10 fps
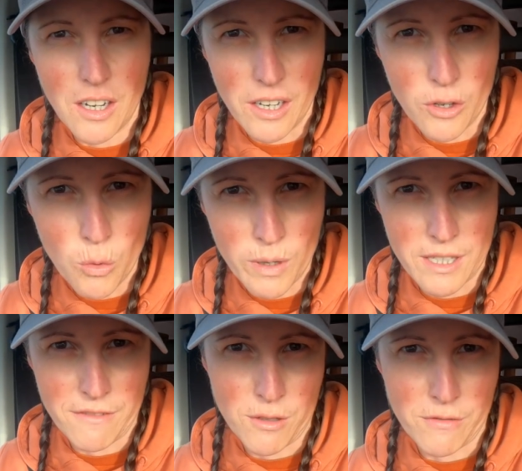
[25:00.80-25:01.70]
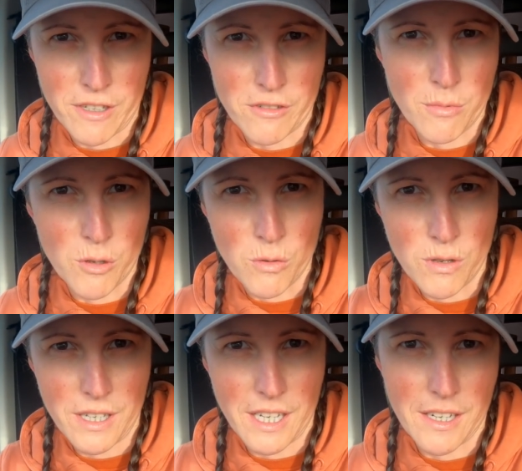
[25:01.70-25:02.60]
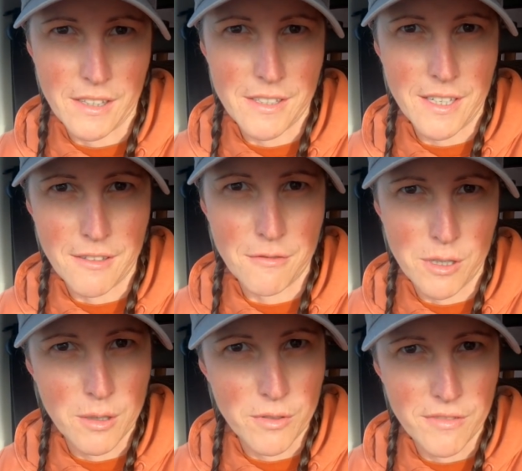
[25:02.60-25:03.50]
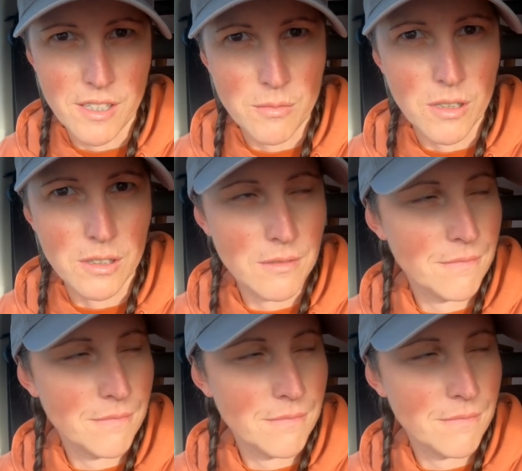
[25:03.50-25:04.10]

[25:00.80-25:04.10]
I always feel vulnerable and unsafe when I'm with this one.